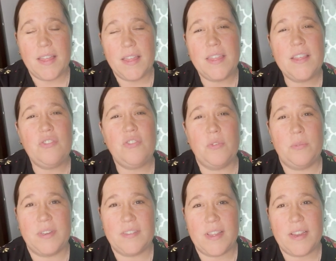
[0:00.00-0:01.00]
This
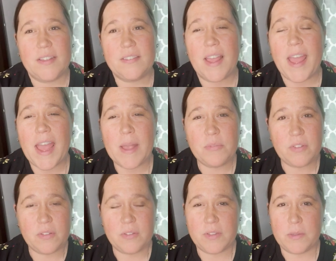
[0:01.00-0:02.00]
jewelry set is
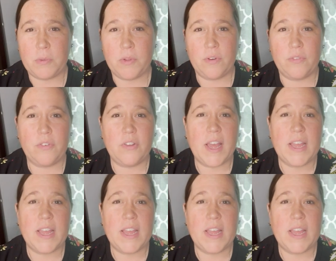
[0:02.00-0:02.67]
absolutely beautiful.